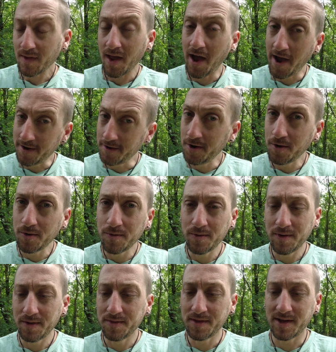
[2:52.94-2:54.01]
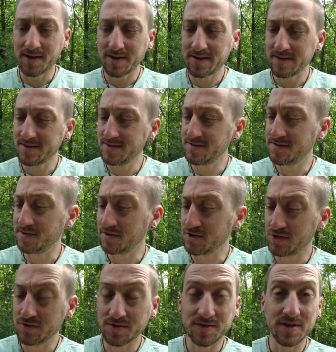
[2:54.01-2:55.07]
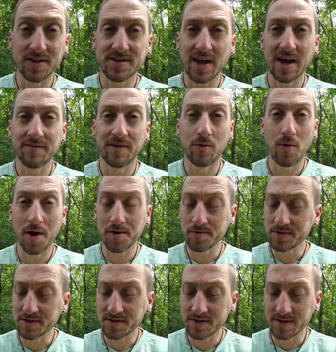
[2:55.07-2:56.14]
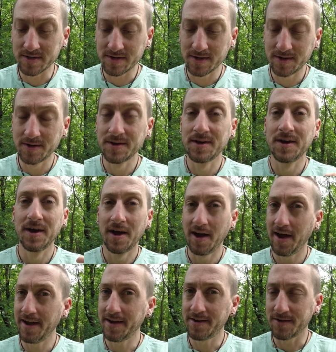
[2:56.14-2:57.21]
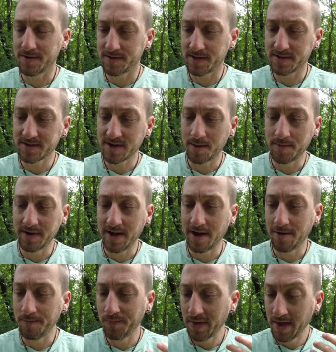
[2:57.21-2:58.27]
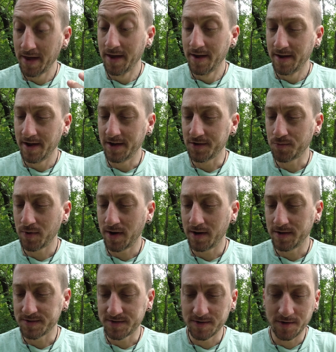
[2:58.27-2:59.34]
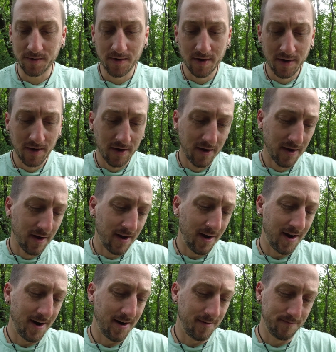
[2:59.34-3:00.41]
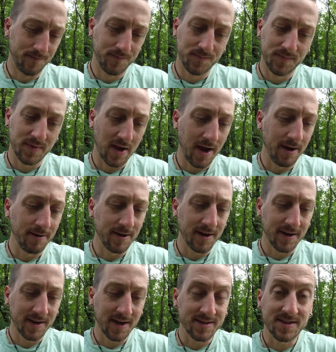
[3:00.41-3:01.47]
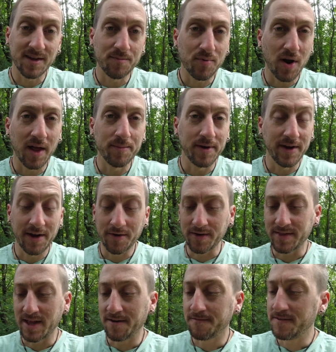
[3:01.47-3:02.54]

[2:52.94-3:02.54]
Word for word: I know that Xero Shoes does have a water resistant hiker that's coming out as well, so I guess they've probably been hearing that